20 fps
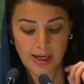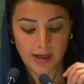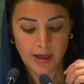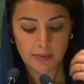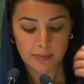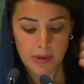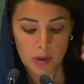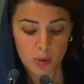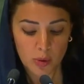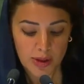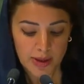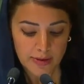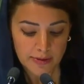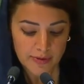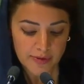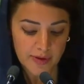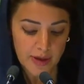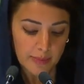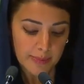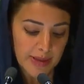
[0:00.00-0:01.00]
We
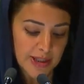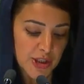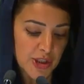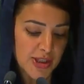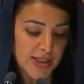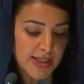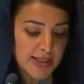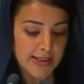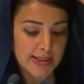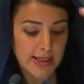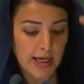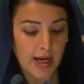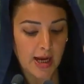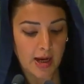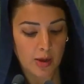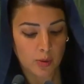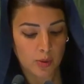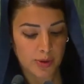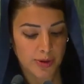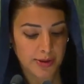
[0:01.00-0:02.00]
stress the
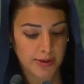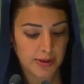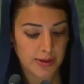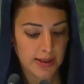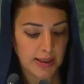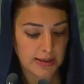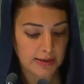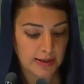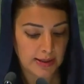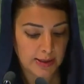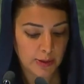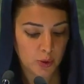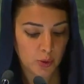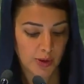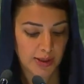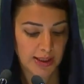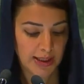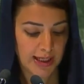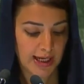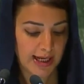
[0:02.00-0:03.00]
position of the
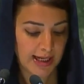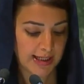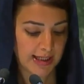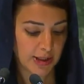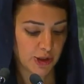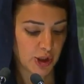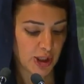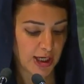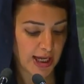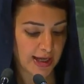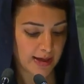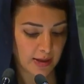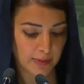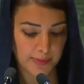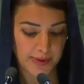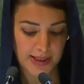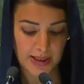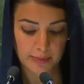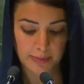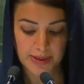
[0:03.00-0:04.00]
Gulf Cooperation
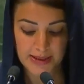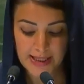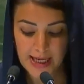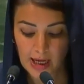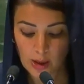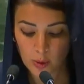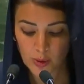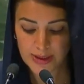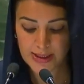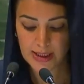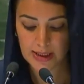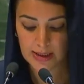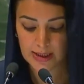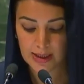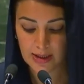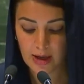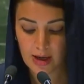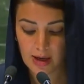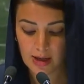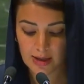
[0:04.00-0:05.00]
Council
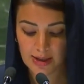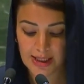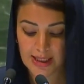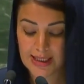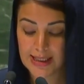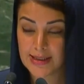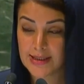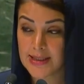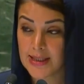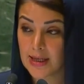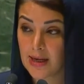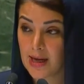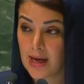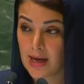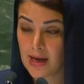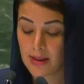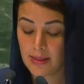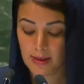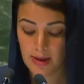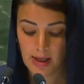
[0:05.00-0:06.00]
that calls on
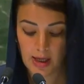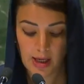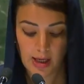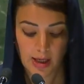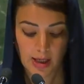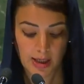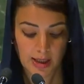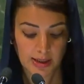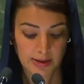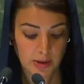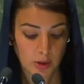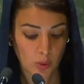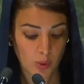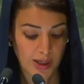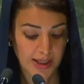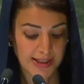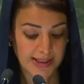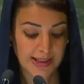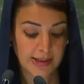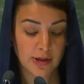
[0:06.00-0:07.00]
Iraq to
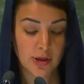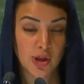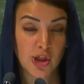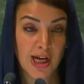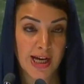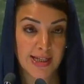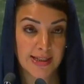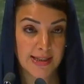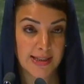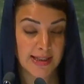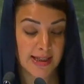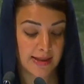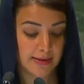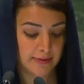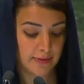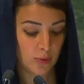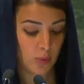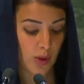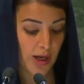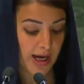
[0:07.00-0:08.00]
take
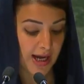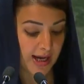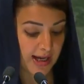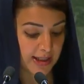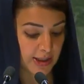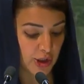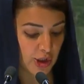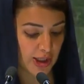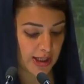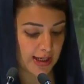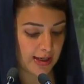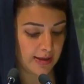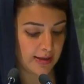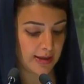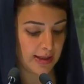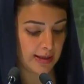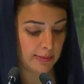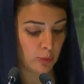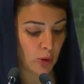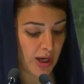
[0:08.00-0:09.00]
serious and
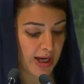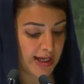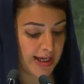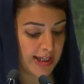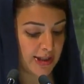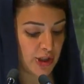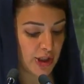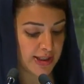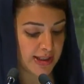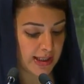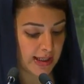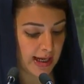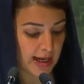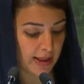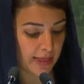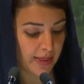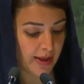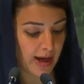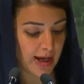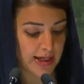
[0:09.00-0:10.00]
urgent steps to
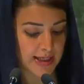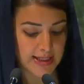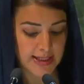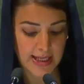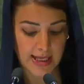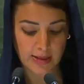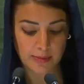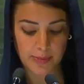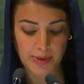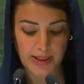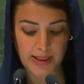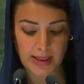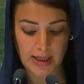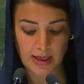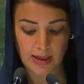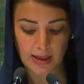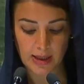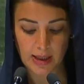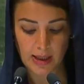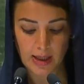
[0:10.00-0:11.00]
address the negative
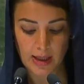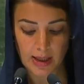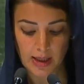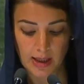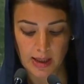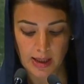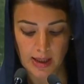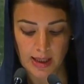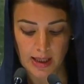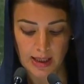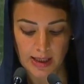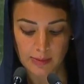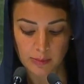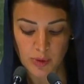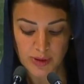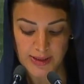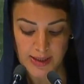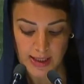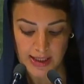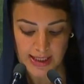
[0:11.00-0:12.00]
consequences
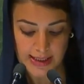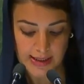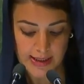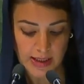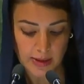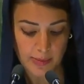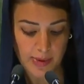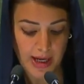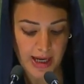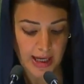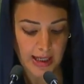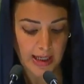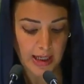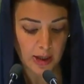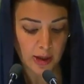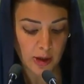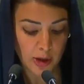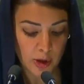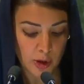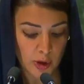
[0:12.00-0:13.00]
of the
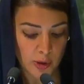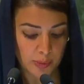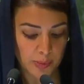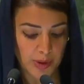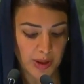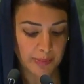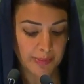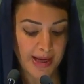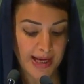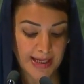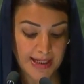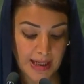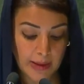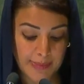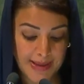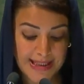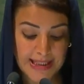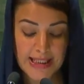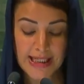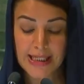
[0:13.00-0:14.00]
ruling of its
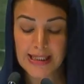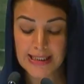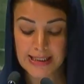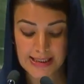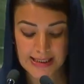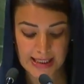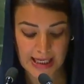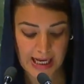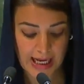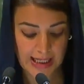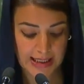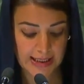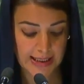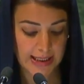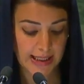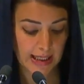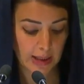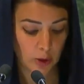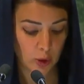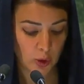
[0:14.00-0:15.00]
federal
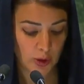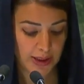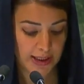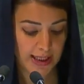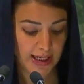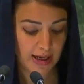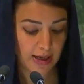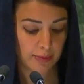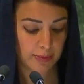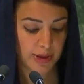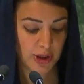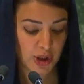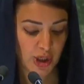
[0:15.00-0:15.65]
Supreme Court